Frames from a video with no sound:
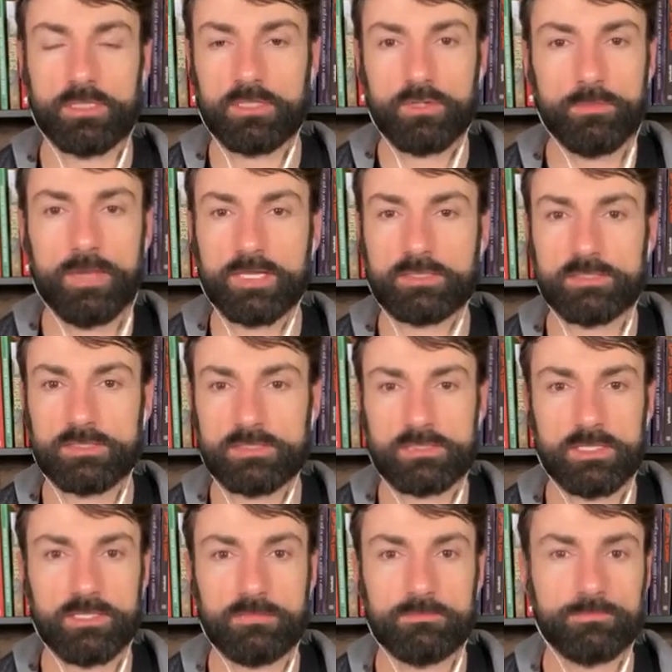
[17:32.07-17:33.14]
They go back to the
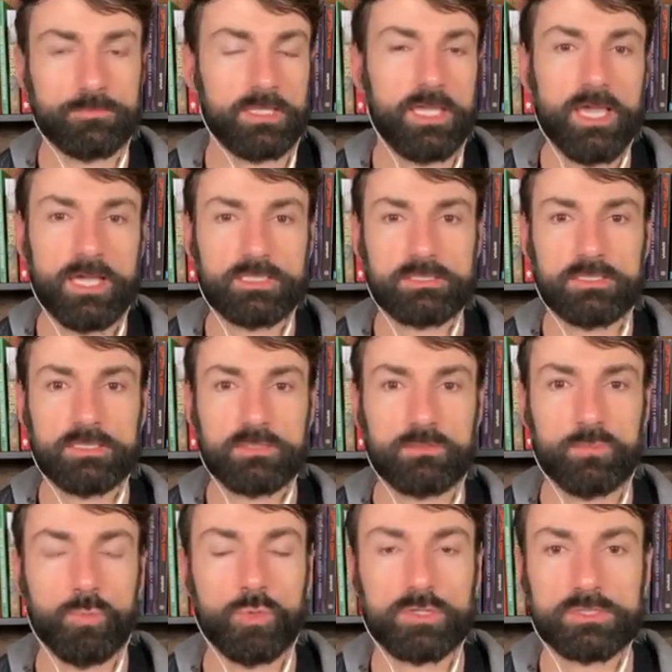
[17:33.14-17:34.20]
same hectic
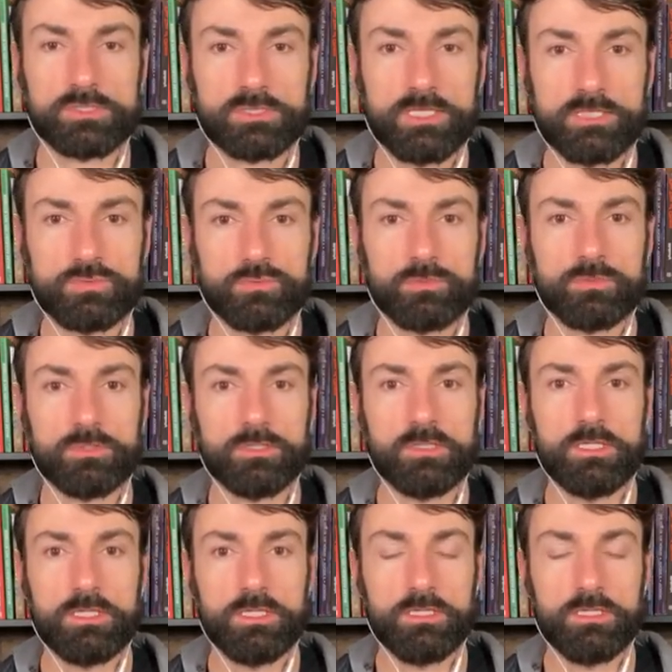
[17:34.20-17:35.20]
work schedule,